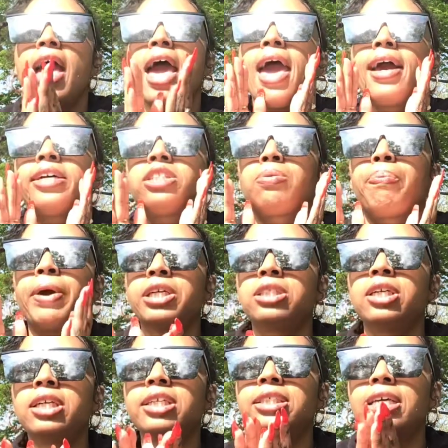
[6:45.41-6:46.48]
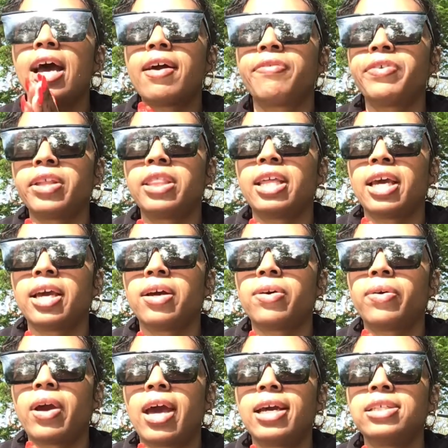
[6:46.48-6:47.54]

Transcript: Expression is everything. Okay.